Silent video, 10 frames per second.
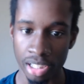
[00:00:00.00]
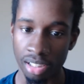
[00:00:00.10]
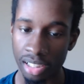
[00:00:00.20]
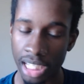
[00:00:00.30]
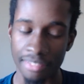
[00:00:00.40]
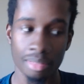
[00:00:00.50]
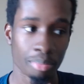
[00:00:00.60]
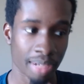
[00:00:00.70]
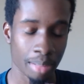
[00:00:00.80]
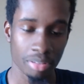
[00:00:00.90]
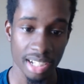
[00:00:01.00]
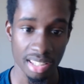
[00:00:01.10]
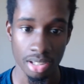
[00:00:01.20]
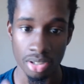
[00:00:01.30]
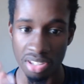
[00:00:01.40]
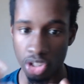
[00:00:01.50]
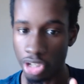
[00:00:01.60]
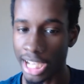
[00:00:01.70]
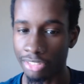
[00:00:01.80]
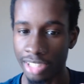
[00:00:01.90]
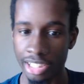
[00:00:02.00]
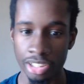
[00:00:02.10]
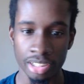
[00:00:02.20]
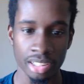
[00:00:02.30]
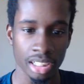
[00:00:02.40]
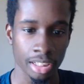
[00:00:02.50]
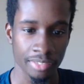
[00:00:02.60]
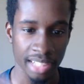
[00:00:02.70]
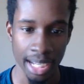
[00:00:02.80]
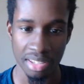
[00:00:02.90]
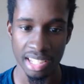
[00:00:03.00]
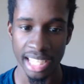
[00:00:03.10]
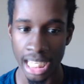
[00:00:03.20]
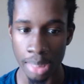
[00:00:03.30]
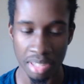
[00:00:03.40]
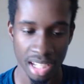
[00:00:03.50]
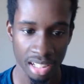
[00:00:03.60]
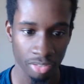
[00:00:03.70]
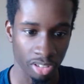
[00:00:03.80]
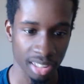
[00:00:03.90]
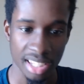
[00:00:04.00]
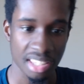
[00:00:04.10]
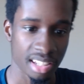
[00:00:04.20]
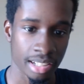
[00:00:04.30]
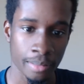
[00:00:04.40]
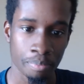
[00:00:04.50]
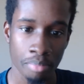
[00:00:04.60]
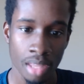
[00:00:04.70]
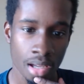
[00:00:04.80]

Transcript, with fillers: but given Banpresto's track record of announcing games and releasing them,